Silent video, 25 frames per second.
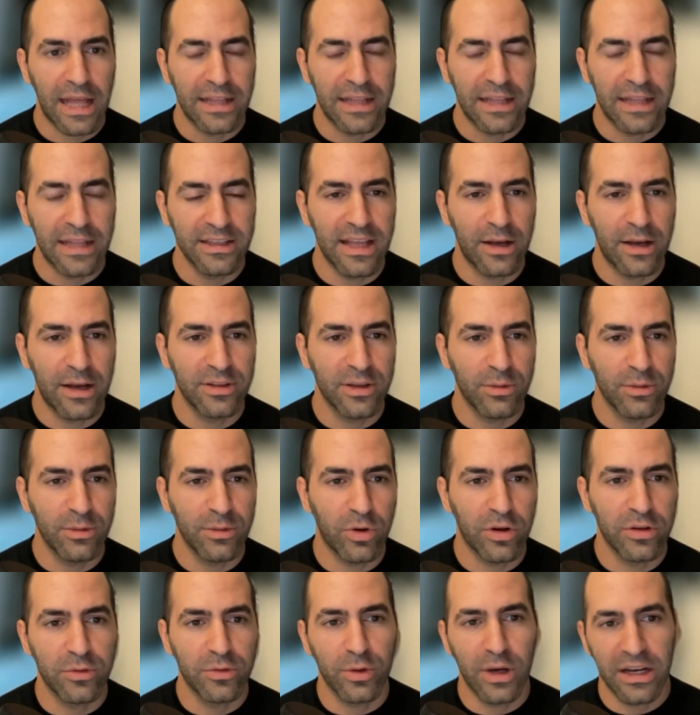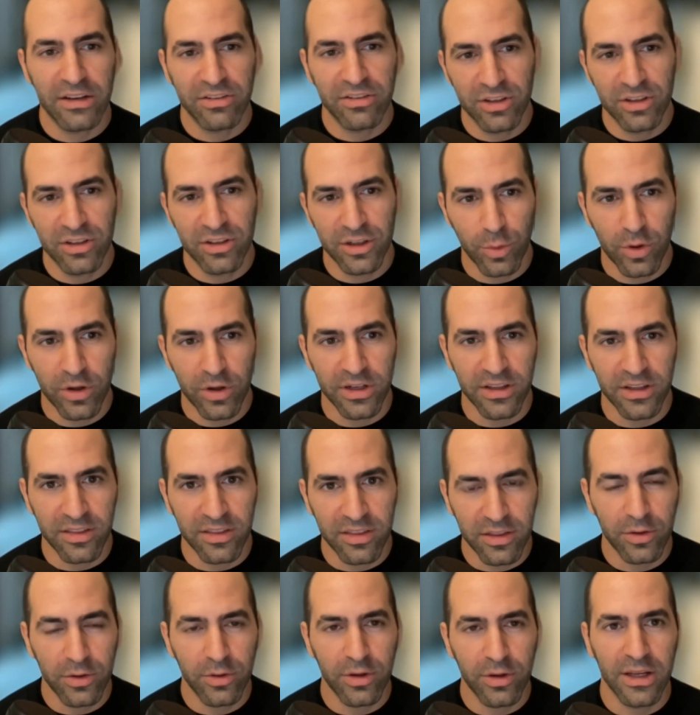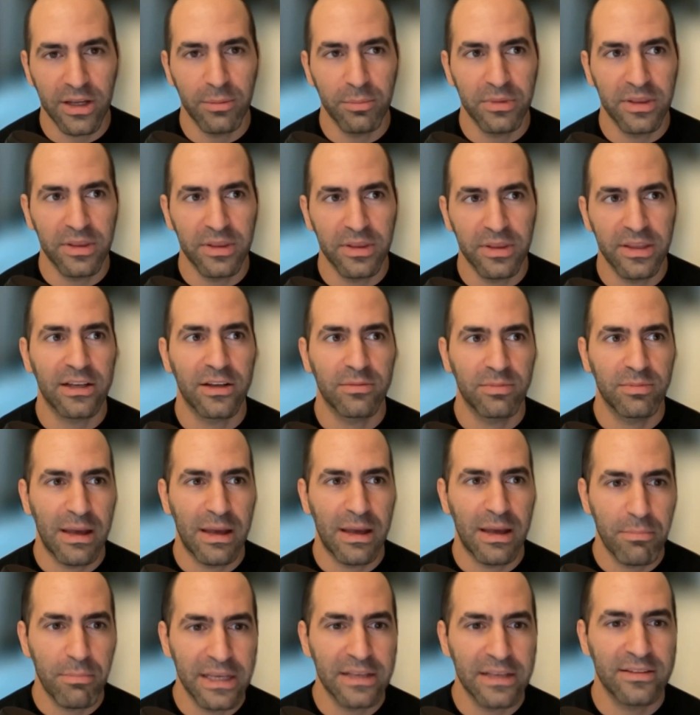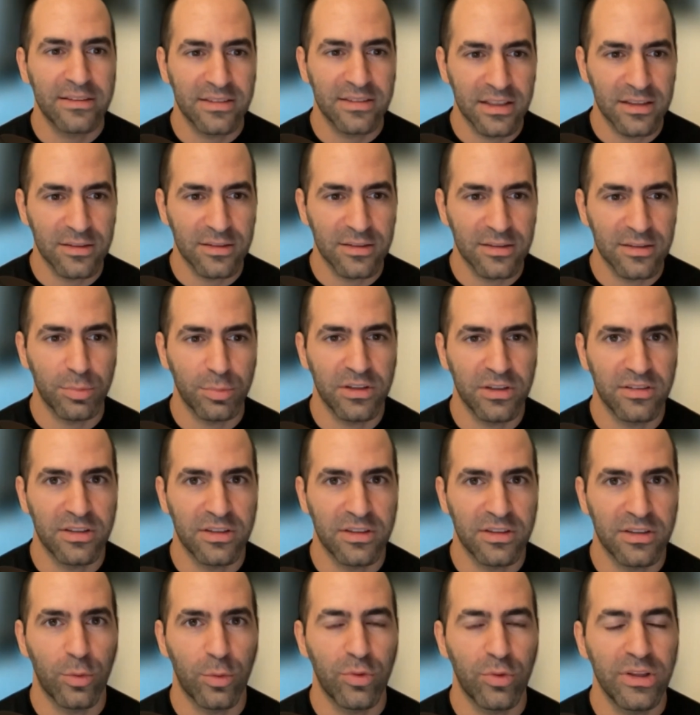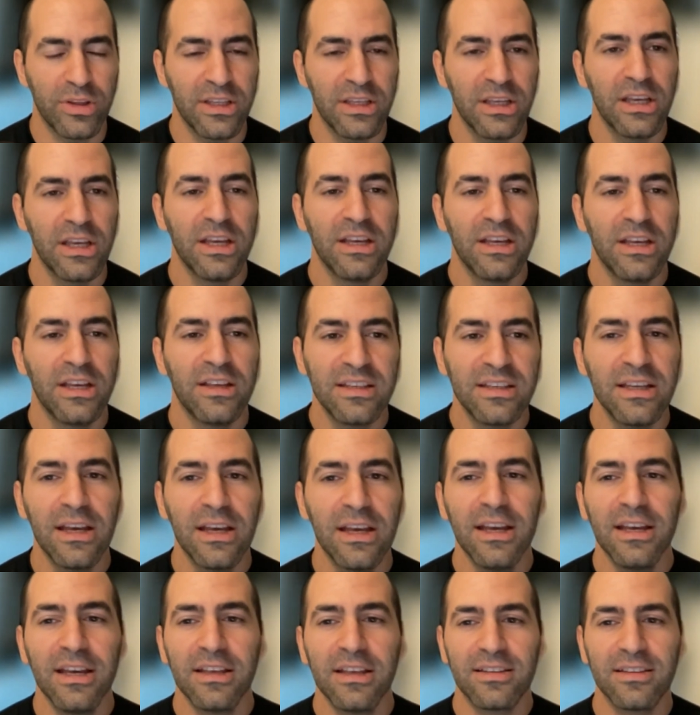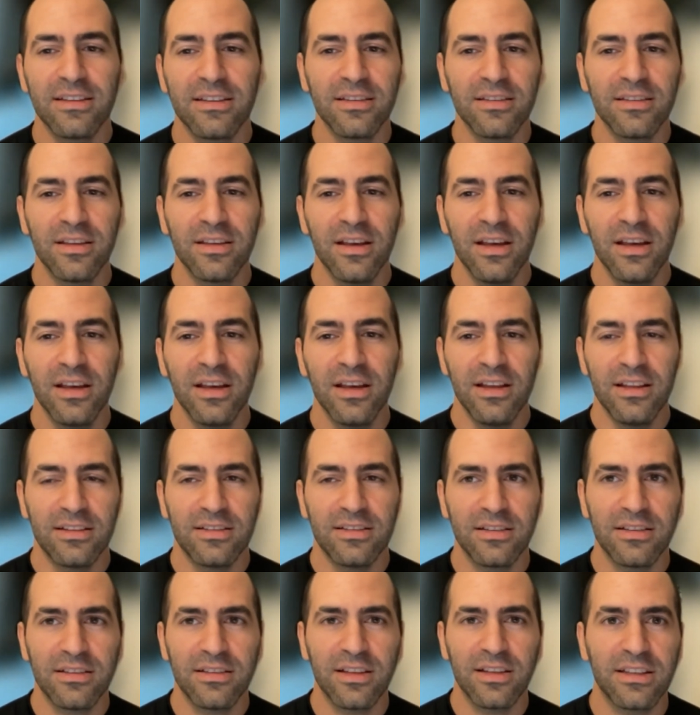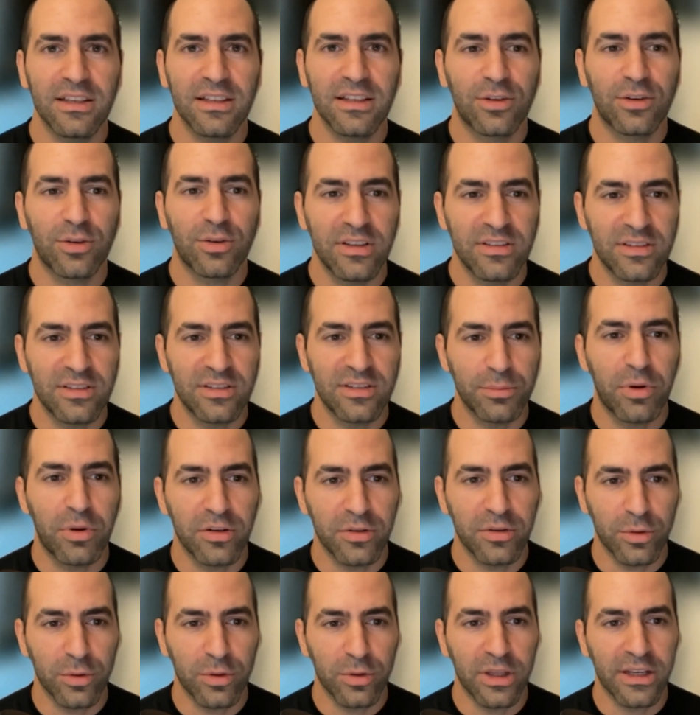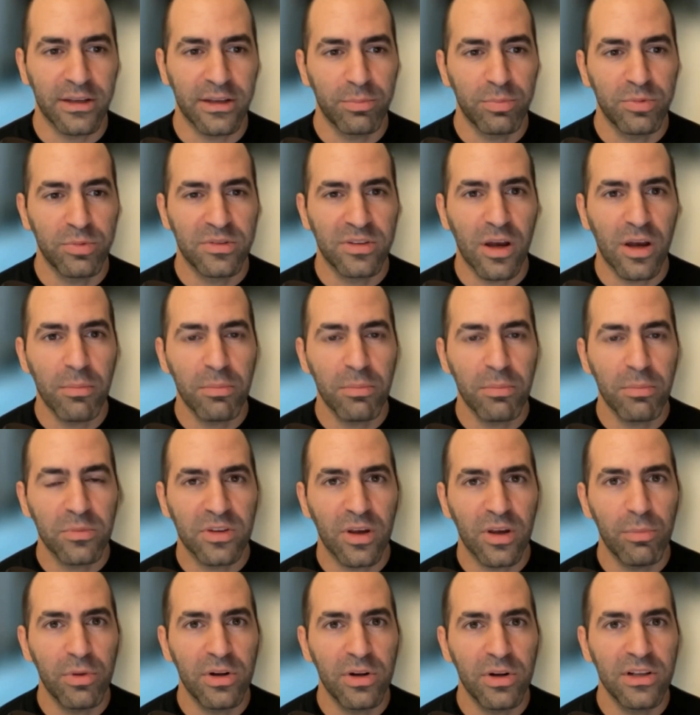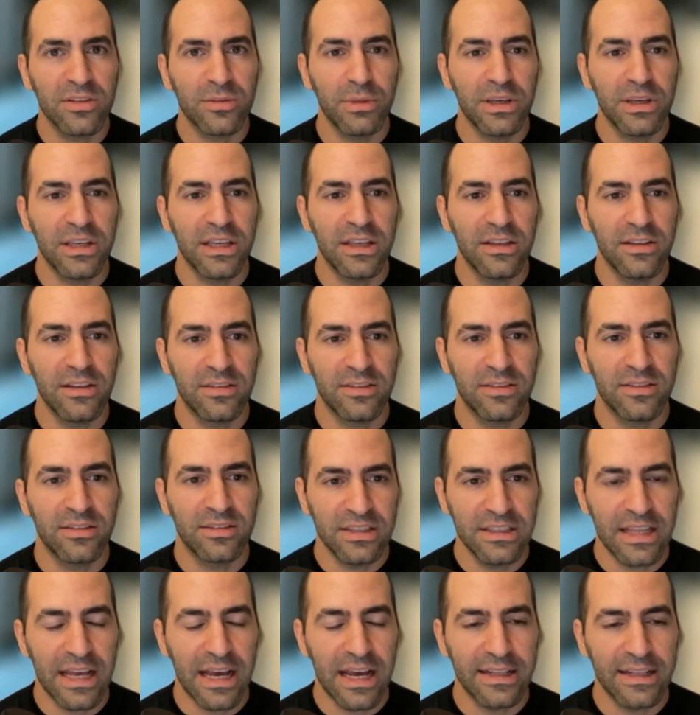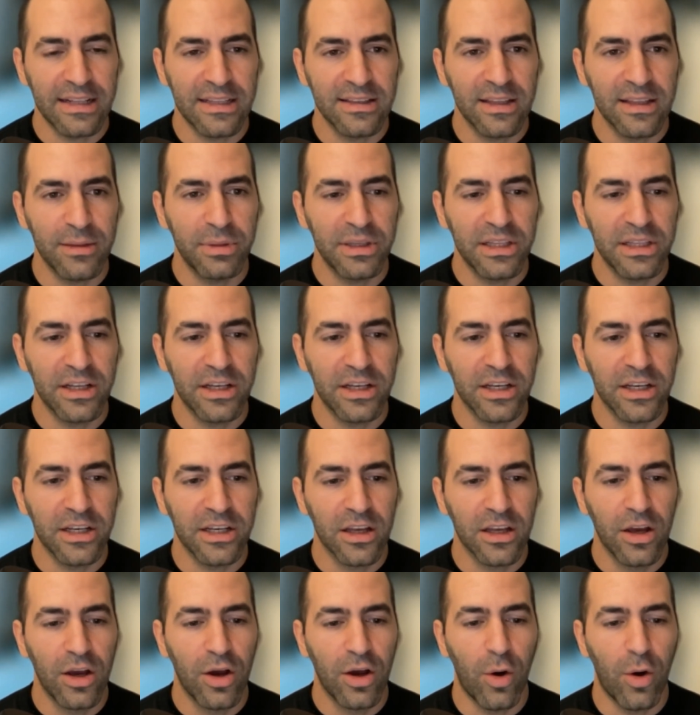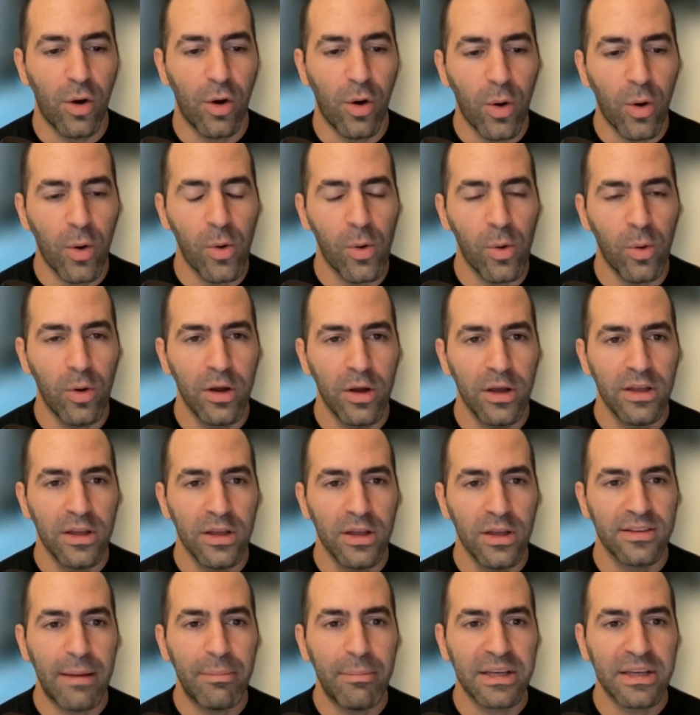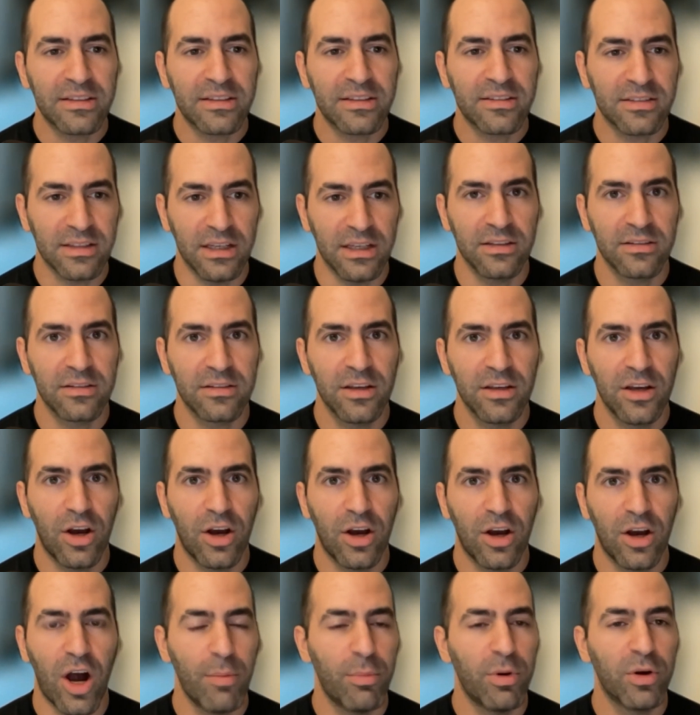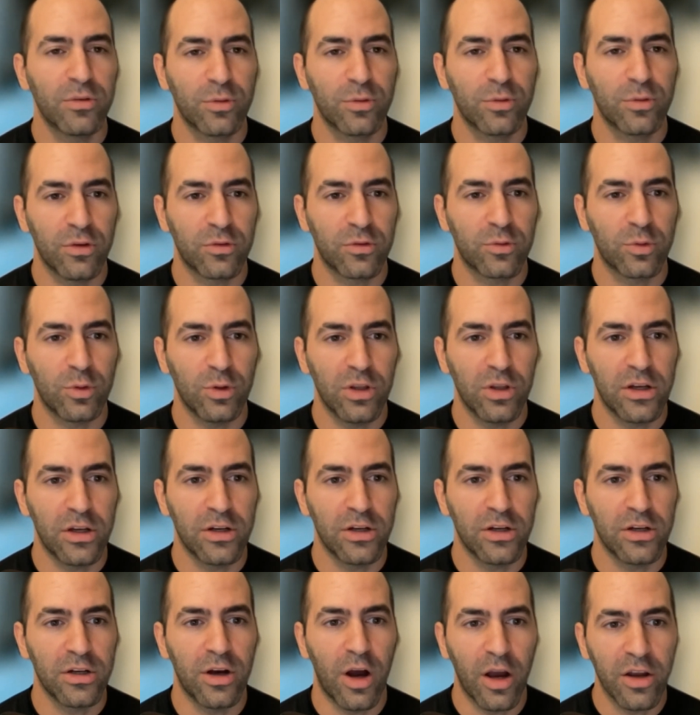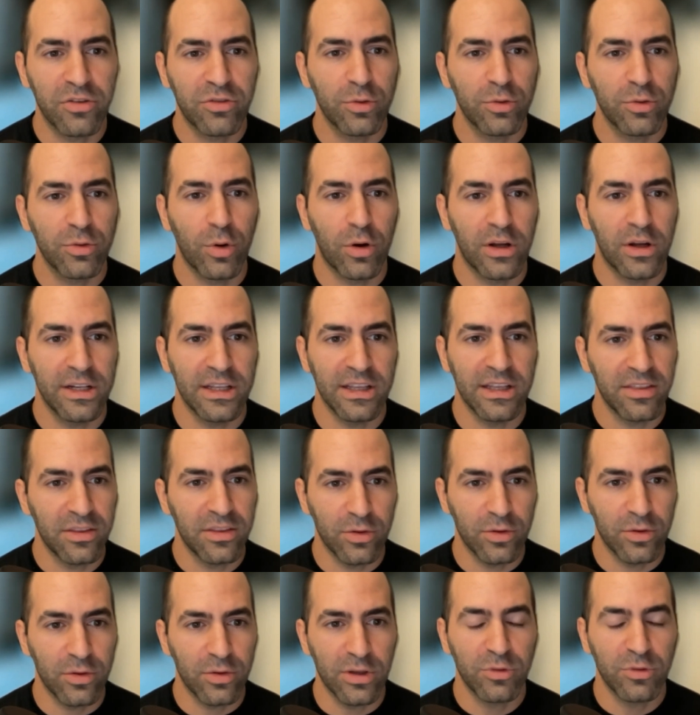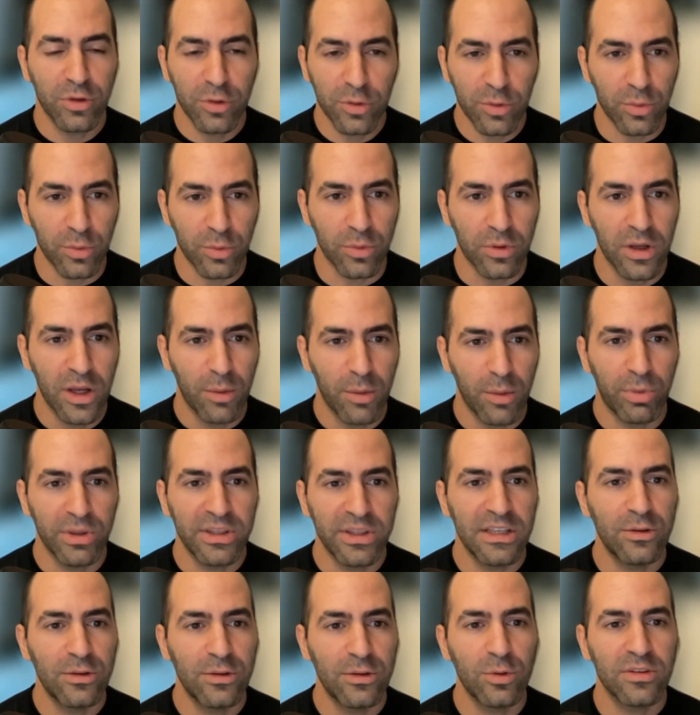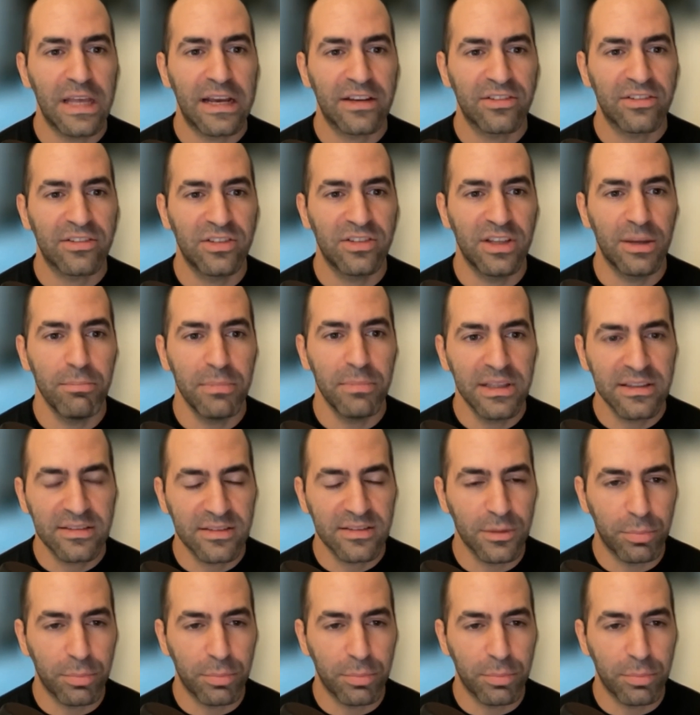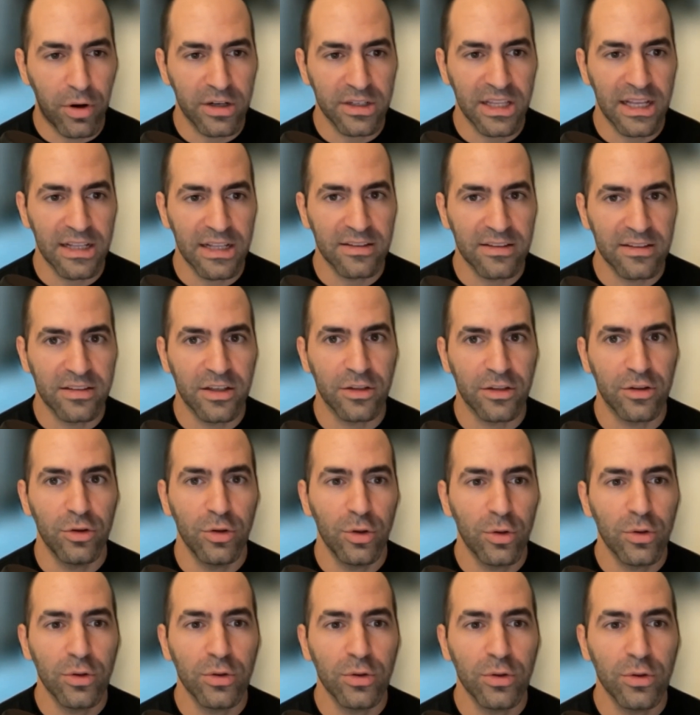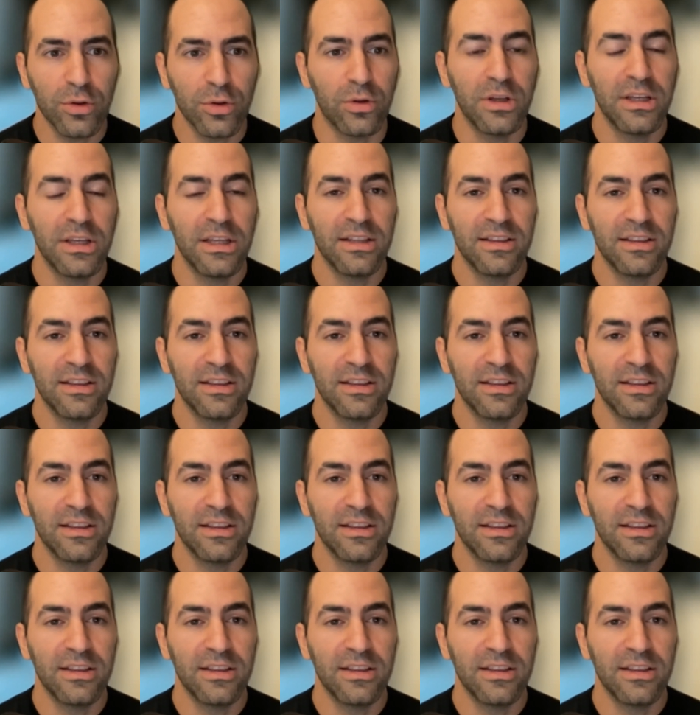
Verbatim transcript: And then now they want to actually go on Ethereum. Like that makes sense because they already see, this is like the crazy part though. Like someone else may see that and they'd be like, oh, that makes sense. I'm also on Solana. I should go on Ethereum too. But they don't actually miss the part that it's like, no.